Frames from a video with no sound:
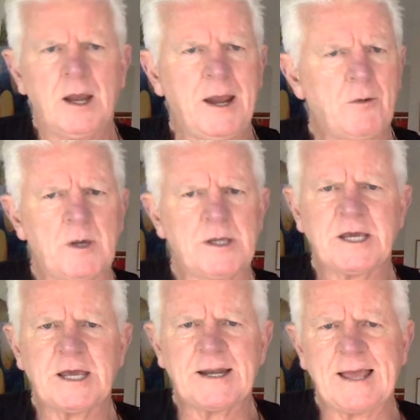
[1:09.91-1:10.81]
and we
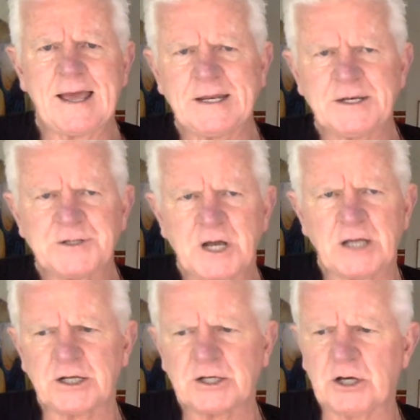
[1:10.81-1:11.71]
can let each
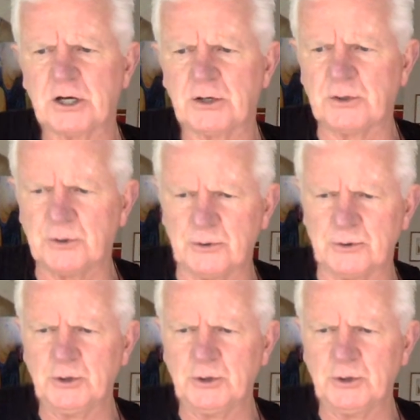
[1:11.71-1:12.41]
other go.